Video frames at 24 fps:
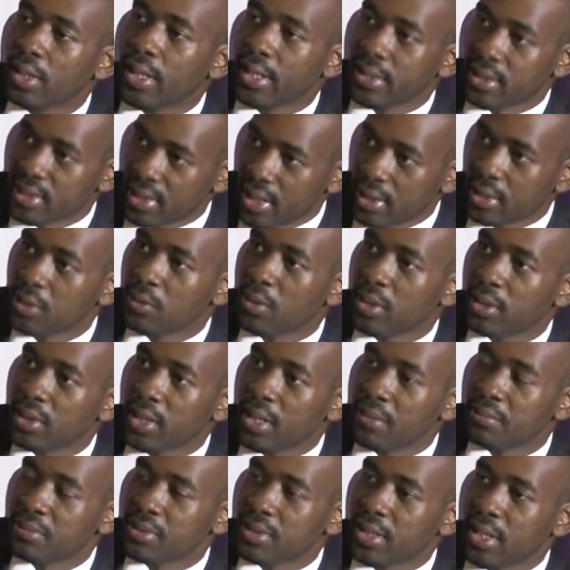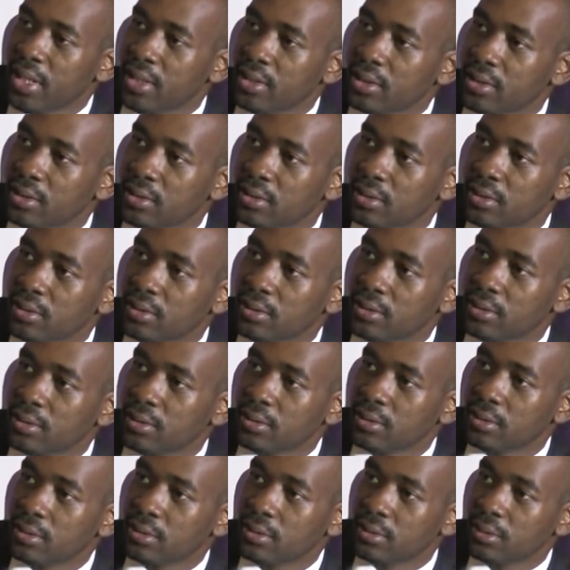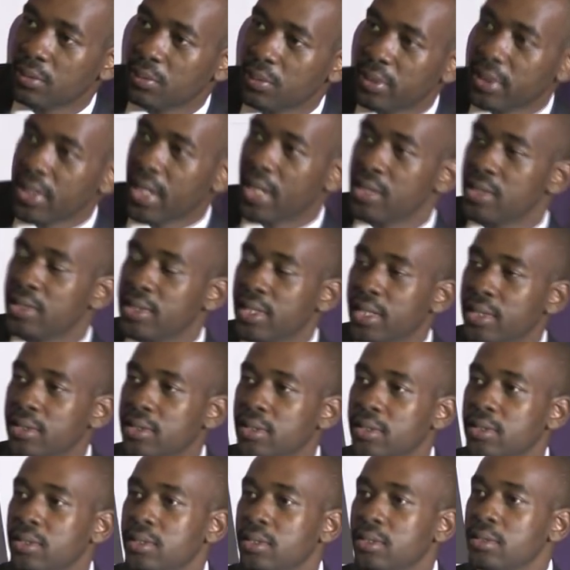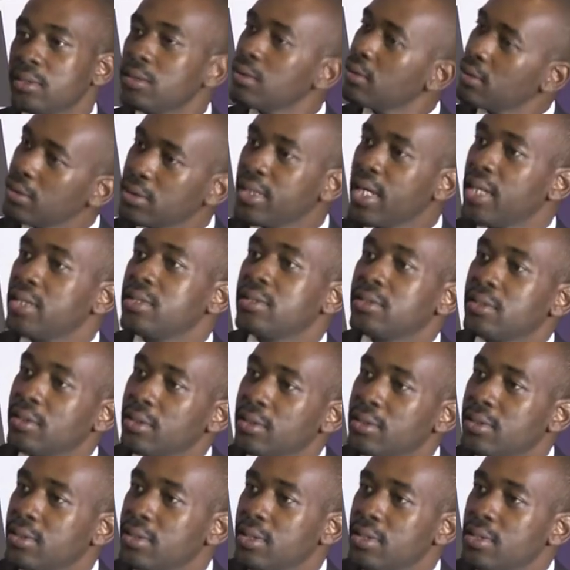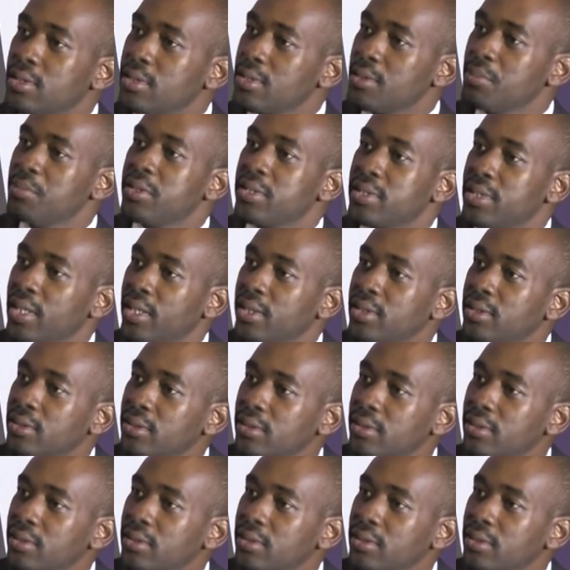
Exactly what I'm saying. When I reject it, it's as simple as that.